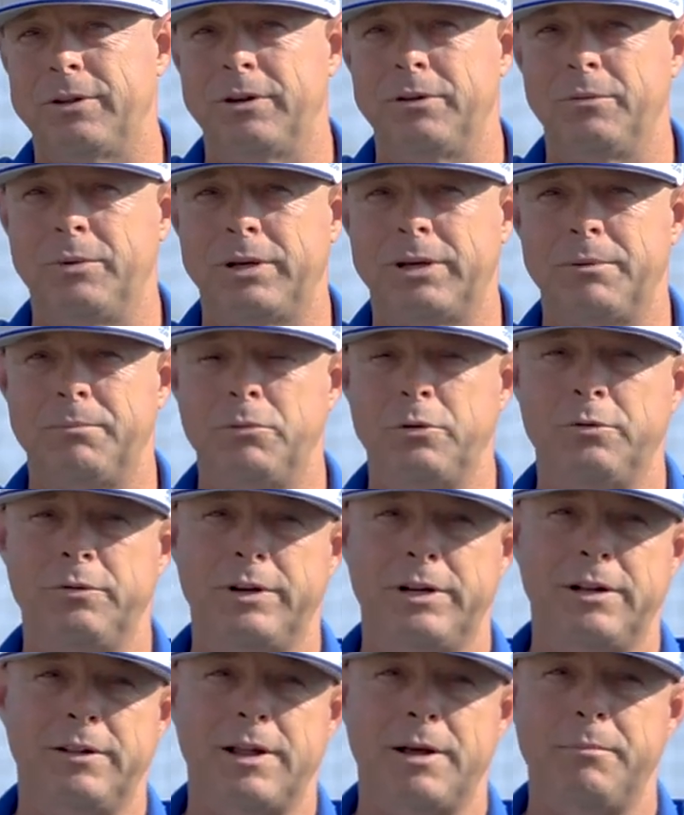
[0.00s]
and we can move
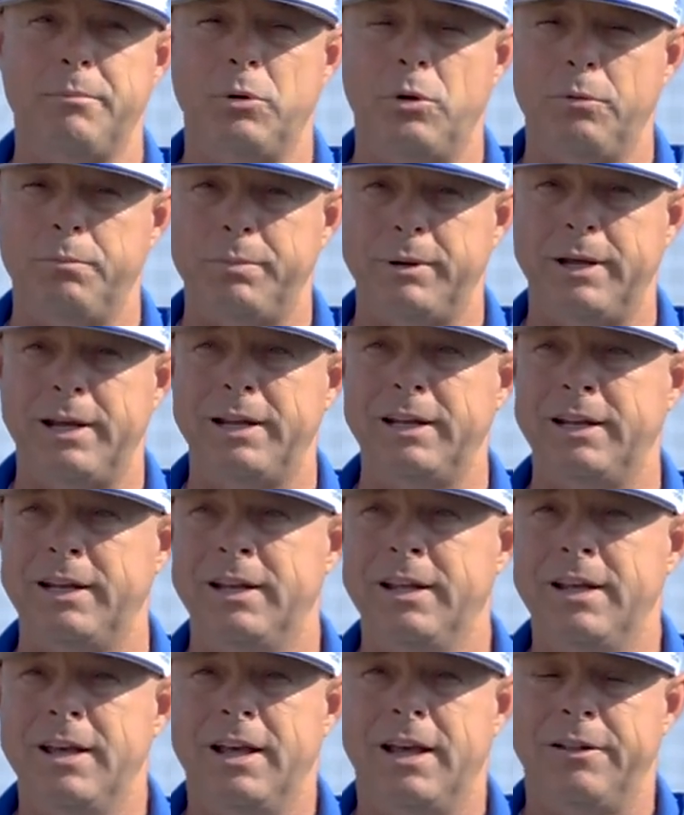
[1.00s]
into that bullpen
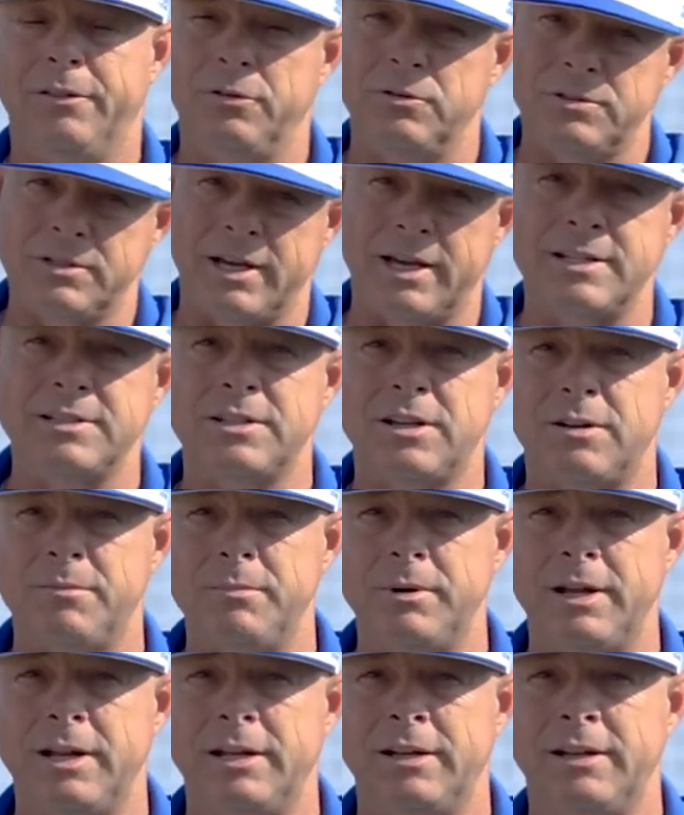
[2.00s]
and those guys
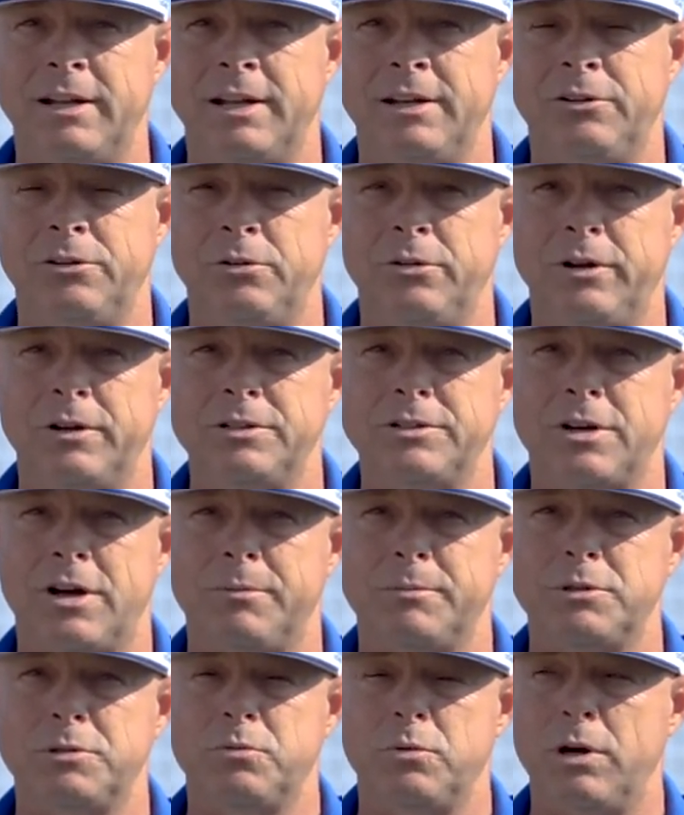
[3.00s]
come in and do their
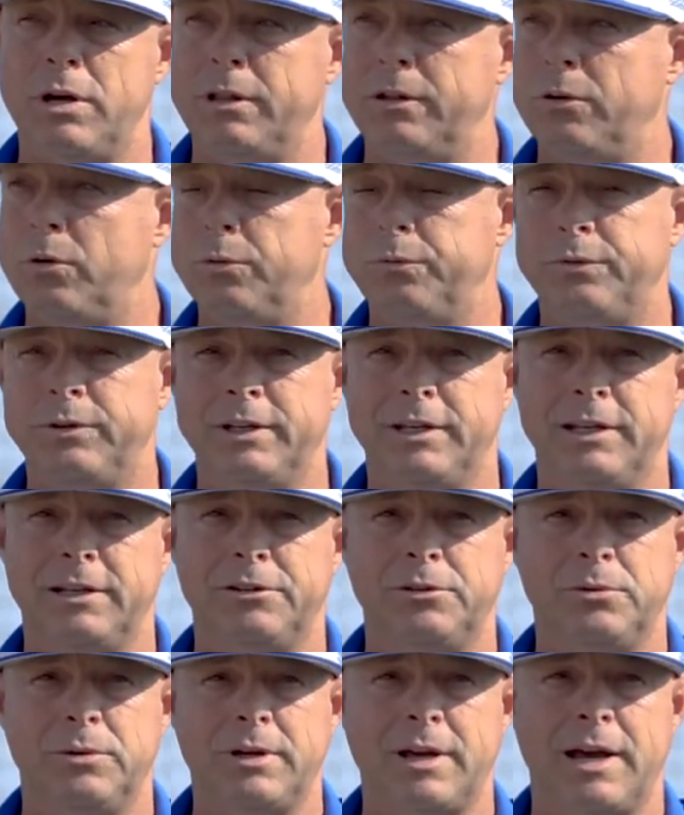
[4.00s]
job as well, and hopefully get
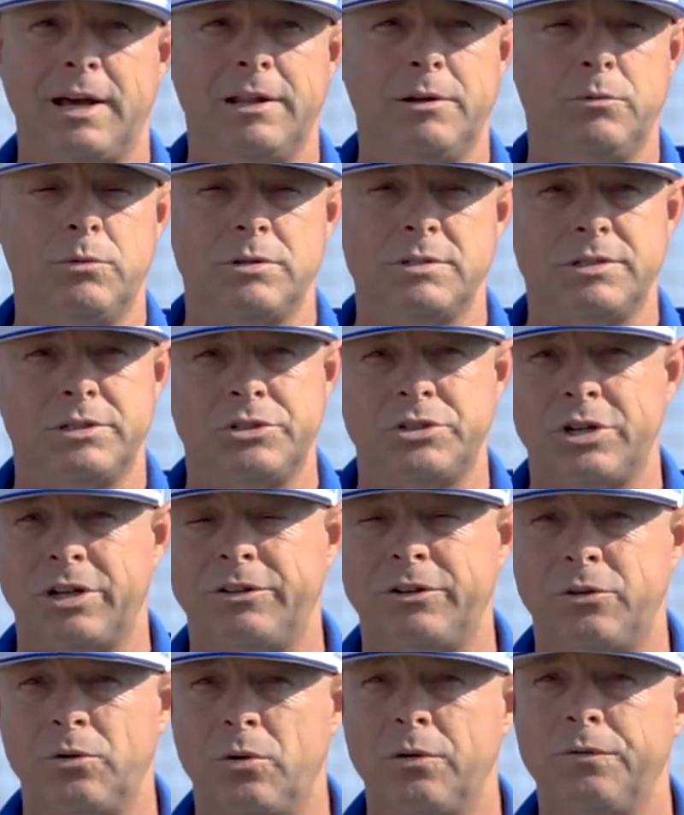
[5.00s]
to a guy that wants to
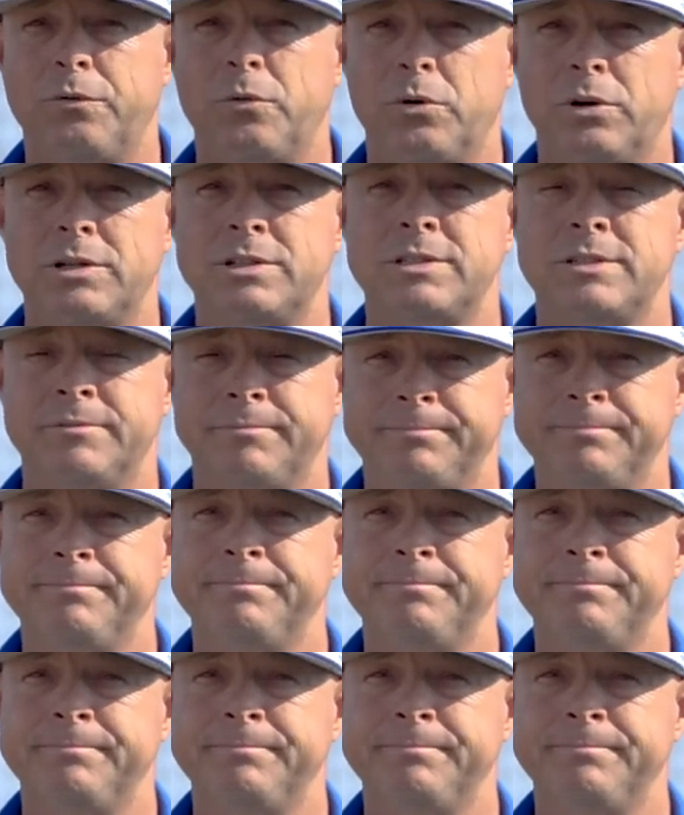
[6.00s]
shut the door for us.